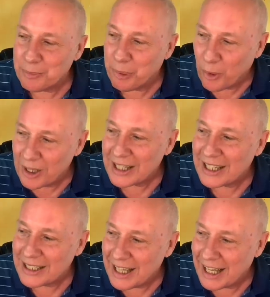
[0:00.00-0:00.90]
poorly
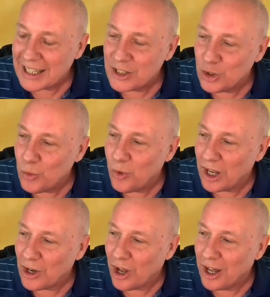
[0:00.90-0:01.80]
attended, do
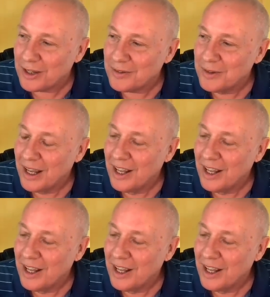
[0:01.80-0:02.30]
one on